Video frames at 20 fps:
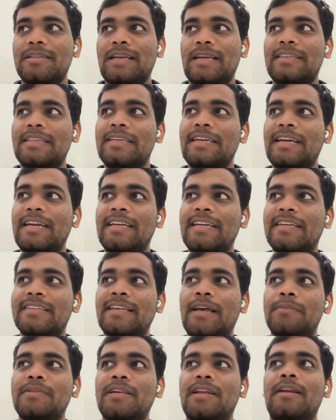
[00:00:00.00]
think GATE
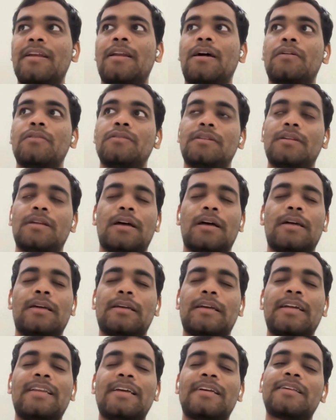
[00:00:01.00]
exams are announced,
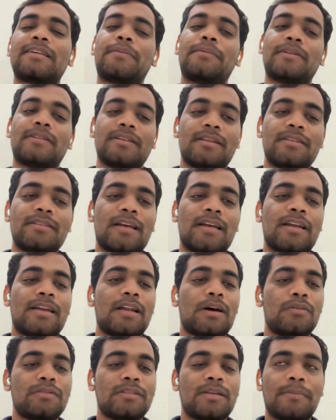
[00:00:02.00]
GATE exam results are
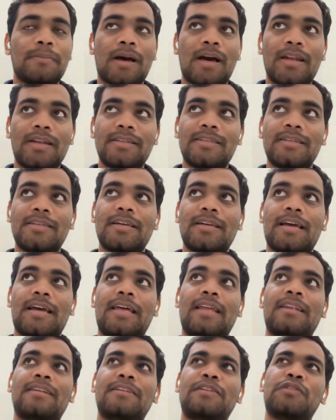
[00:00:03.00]
announced in March,
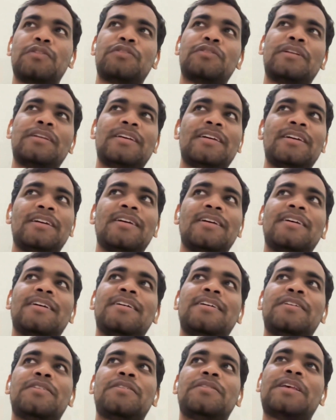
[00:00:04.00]
and usually
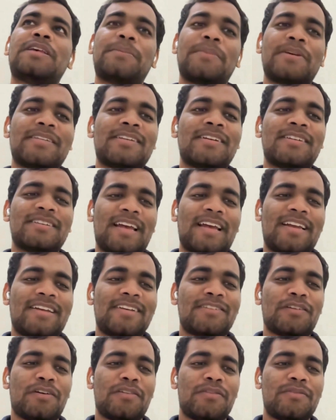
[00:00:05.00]
semester
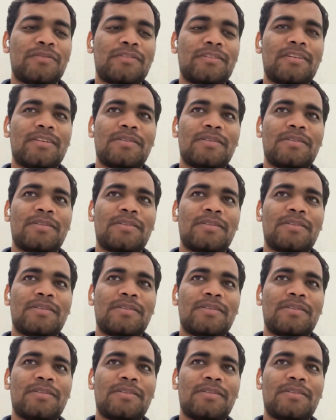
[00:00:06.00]
ends on